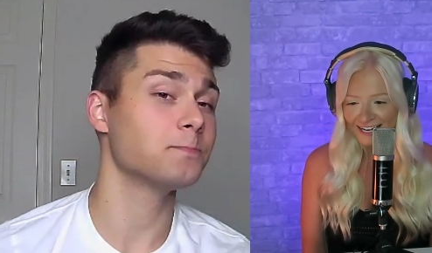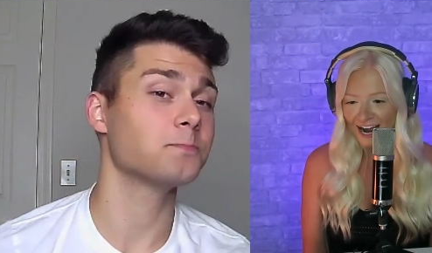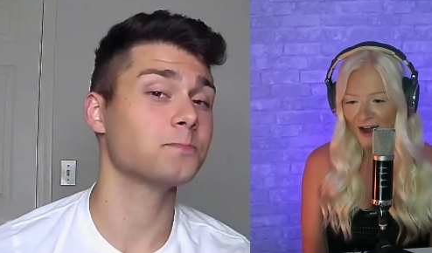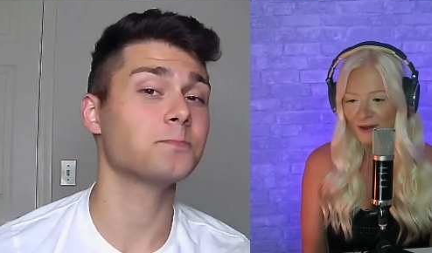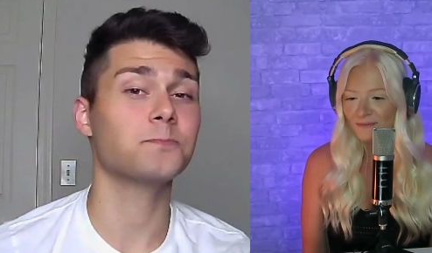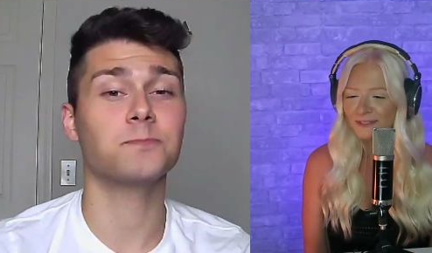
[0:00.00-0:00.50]

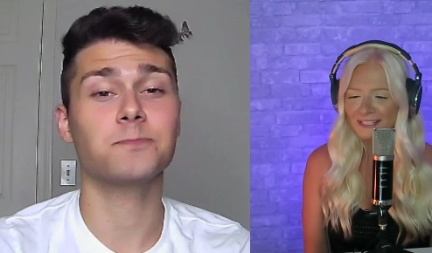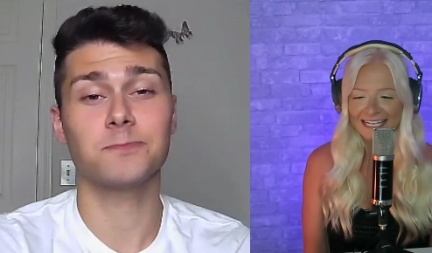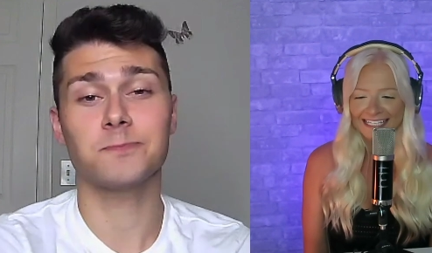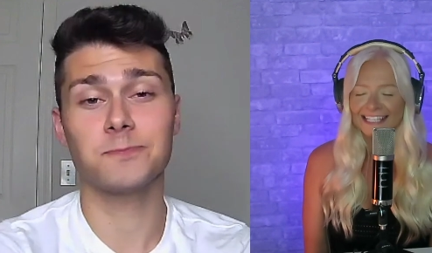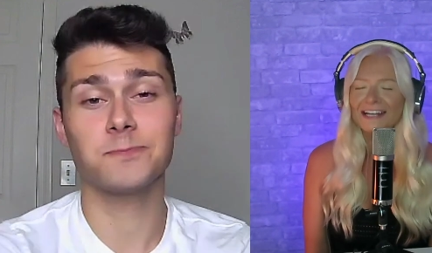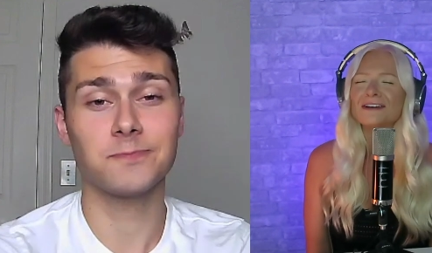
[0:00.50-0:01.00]
Speaker 1: now, I'd be
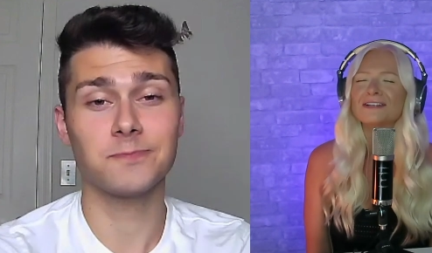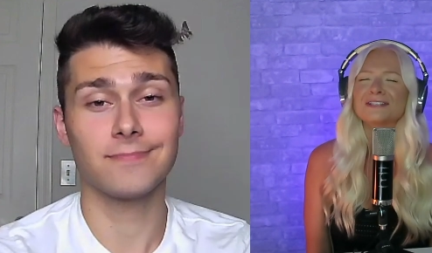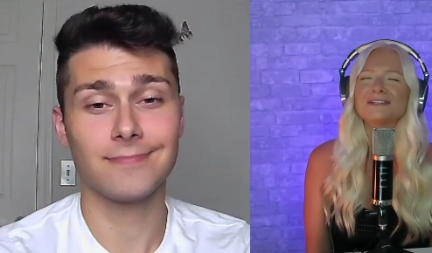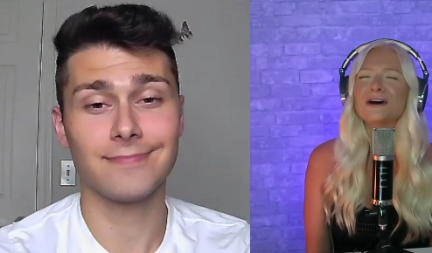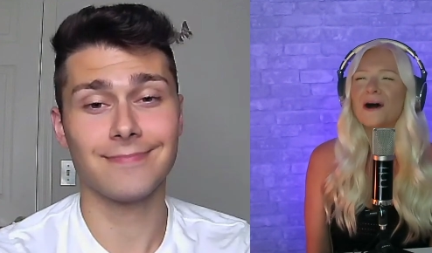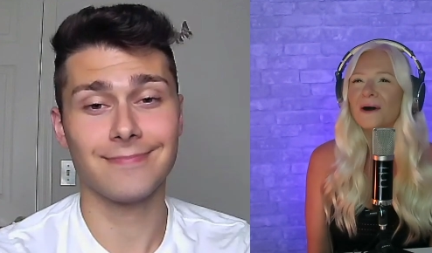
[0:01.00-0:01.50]
like, there is
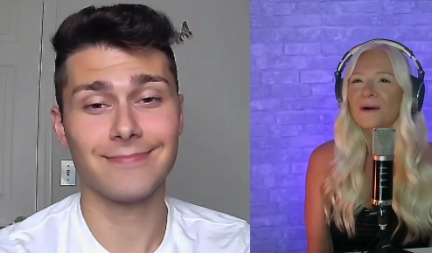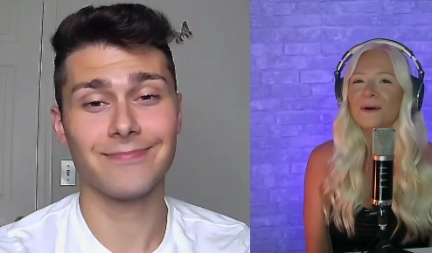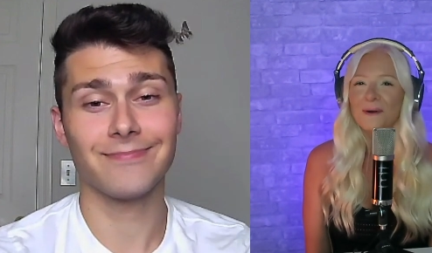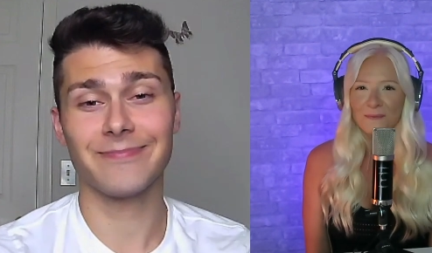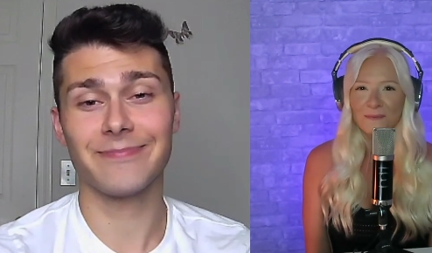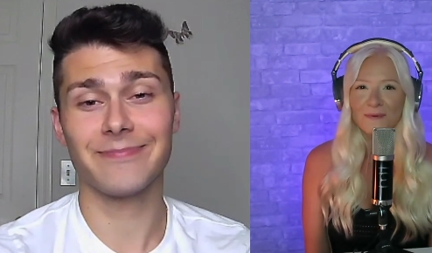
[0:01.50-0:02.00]

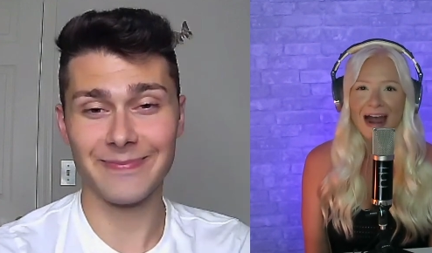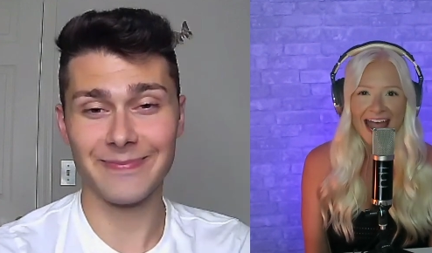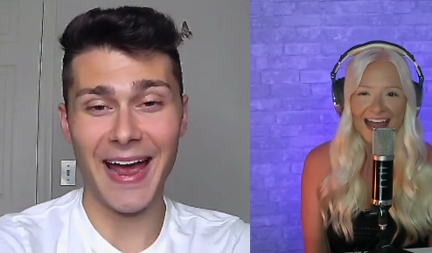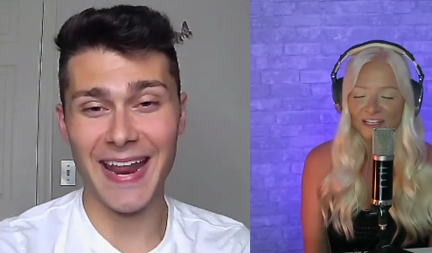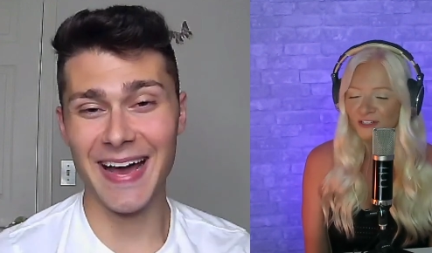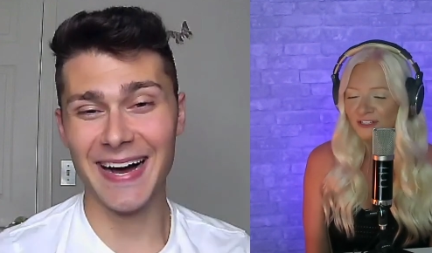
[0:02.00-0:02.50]
no
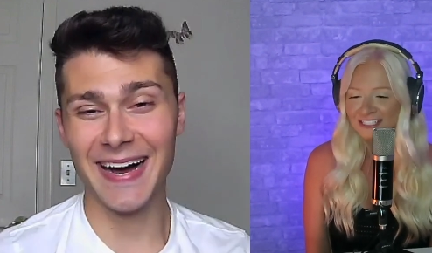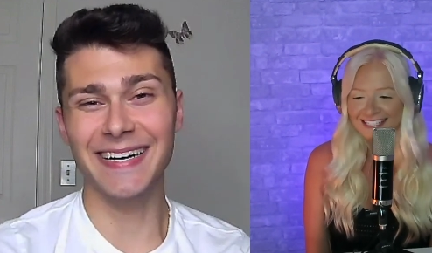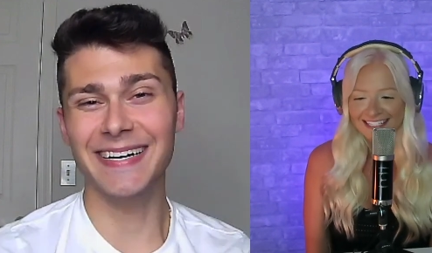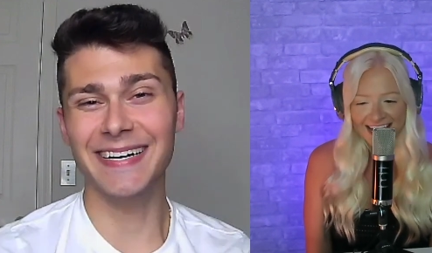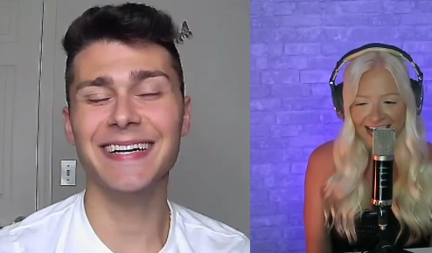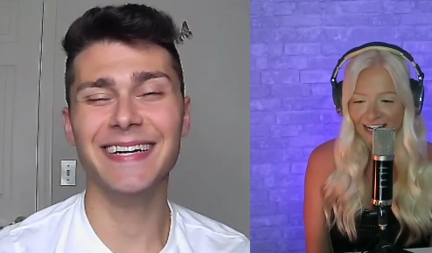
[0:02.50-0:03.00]
way, you're
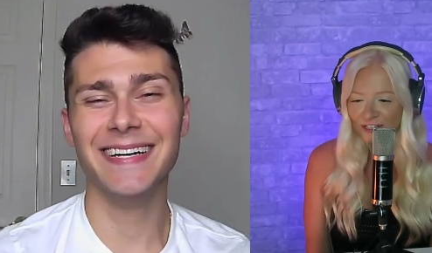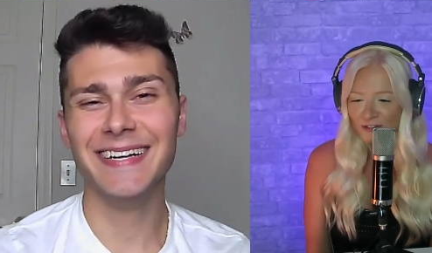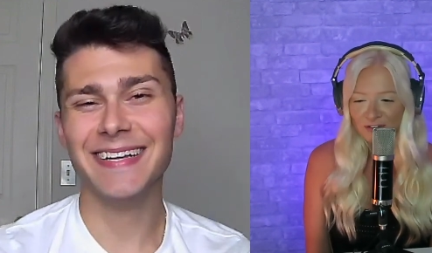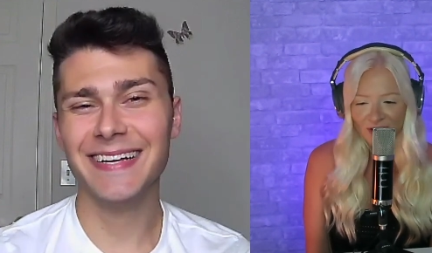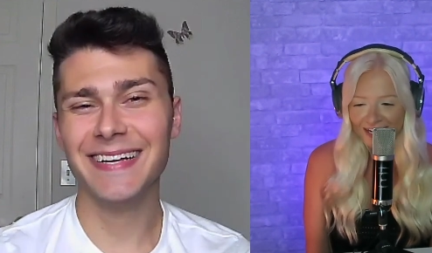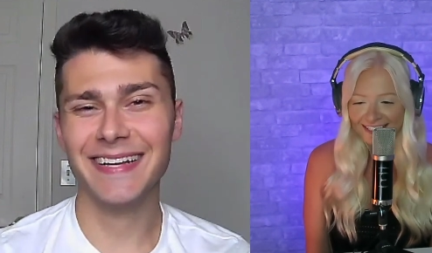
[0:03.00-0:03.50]
insane. You're
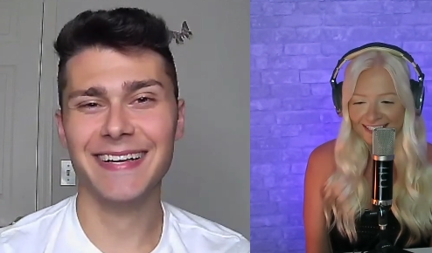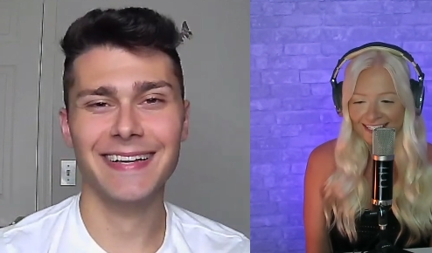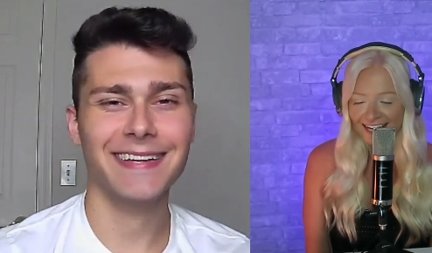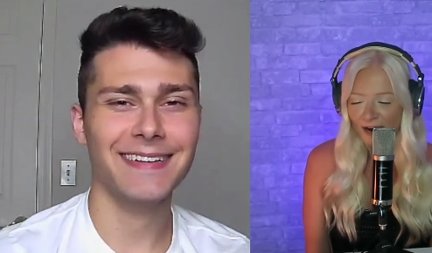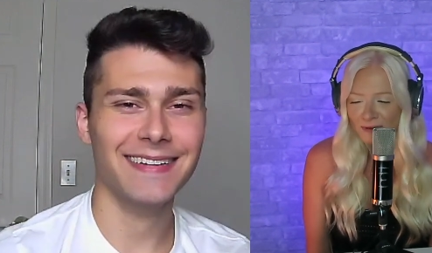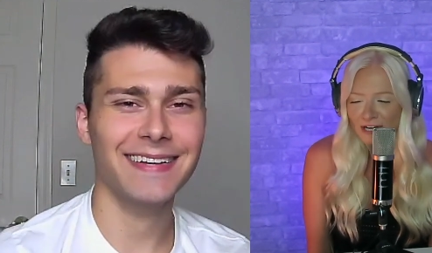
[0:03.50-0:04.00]

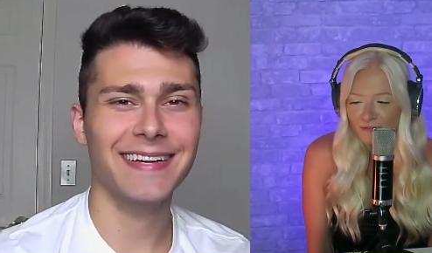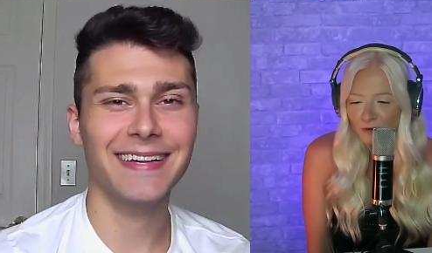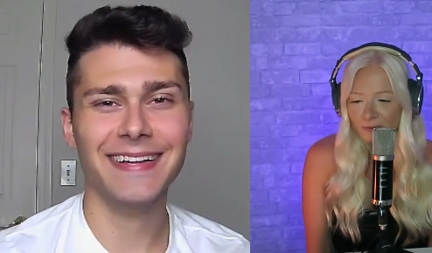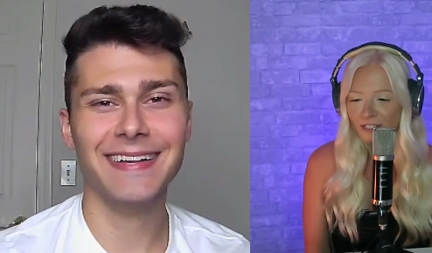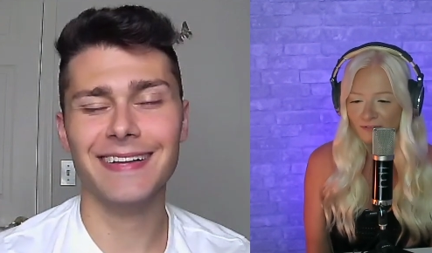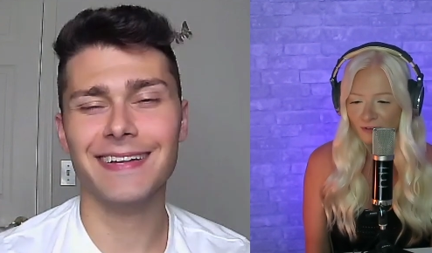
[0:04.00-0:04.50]
crazy. I would never
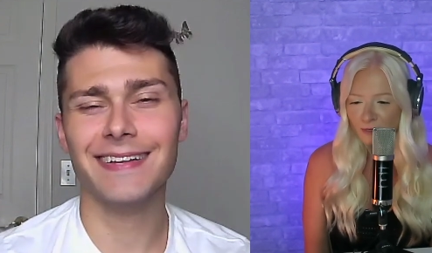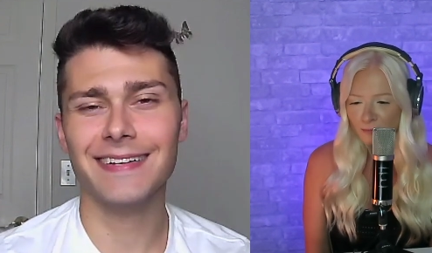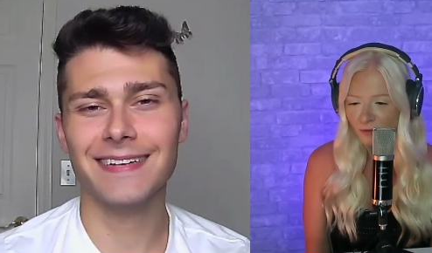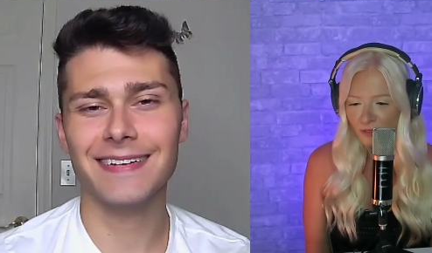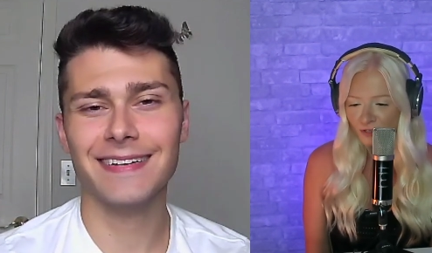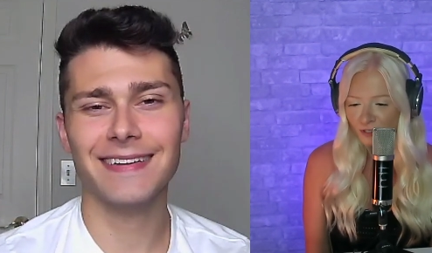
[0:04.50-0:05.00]
believe it. People
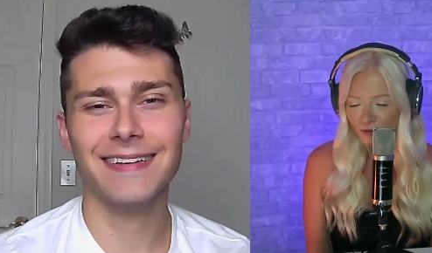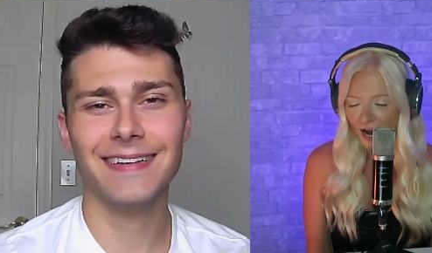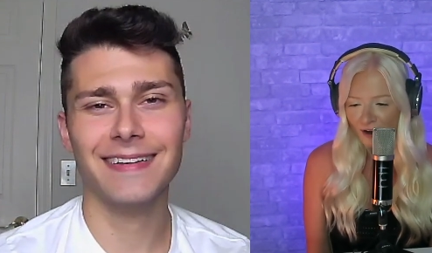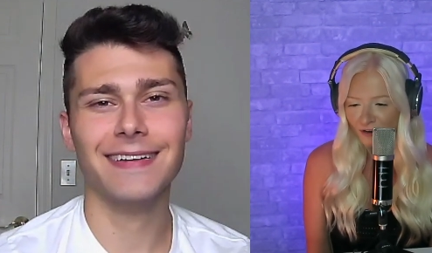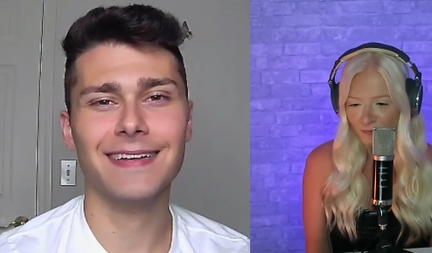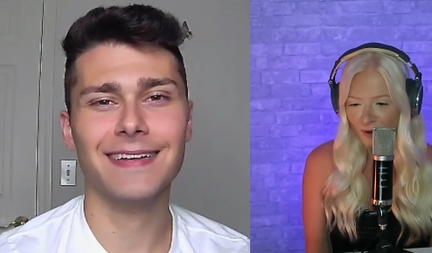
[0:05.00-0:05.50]
would think you're
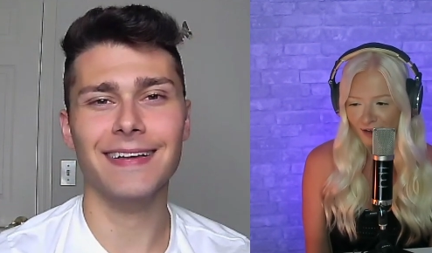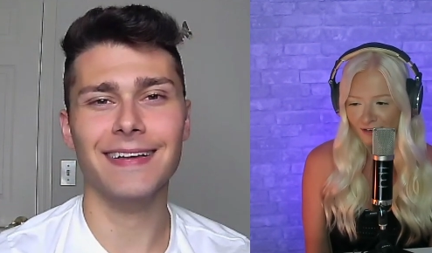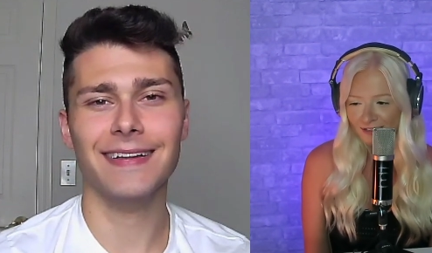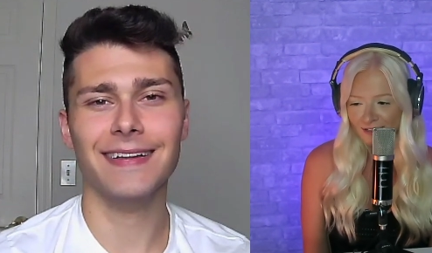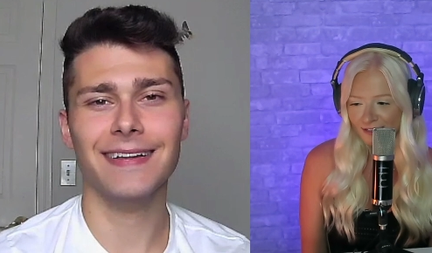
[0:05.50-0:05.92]
out of your mind.